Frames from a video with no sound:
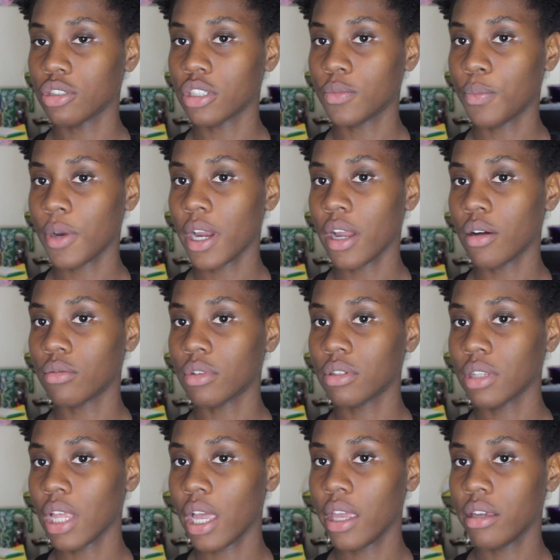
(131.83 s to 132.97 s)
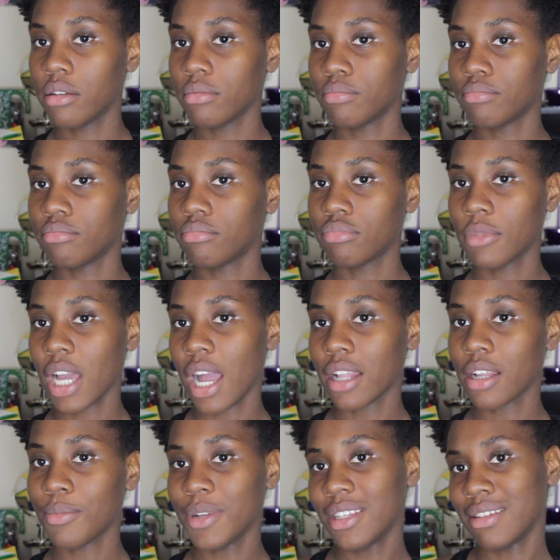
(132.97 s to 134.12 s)
It looks brown, like
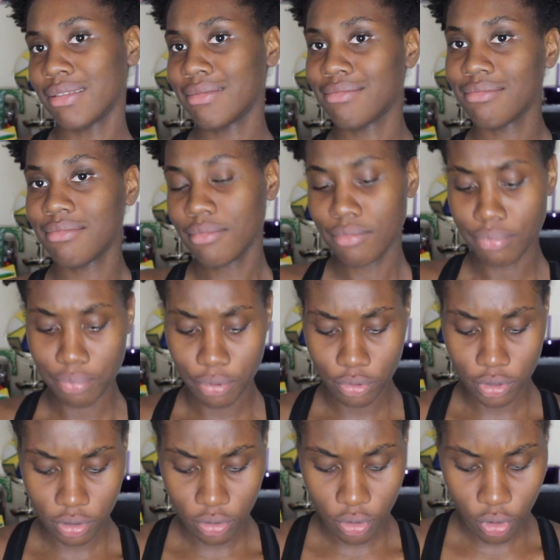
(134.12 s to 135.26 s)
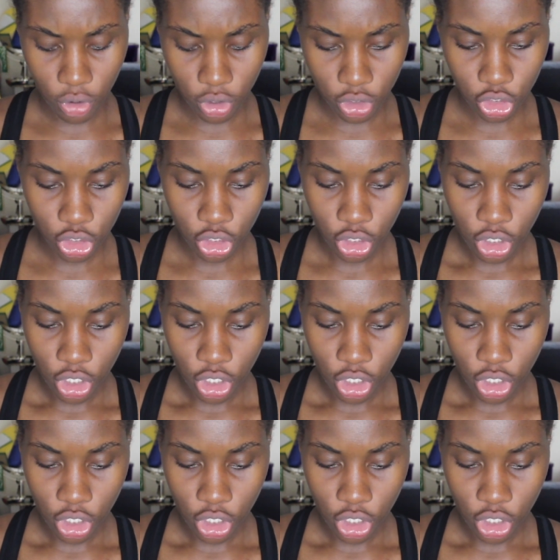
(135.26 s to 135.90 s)
kind of, but it pulls a little orange.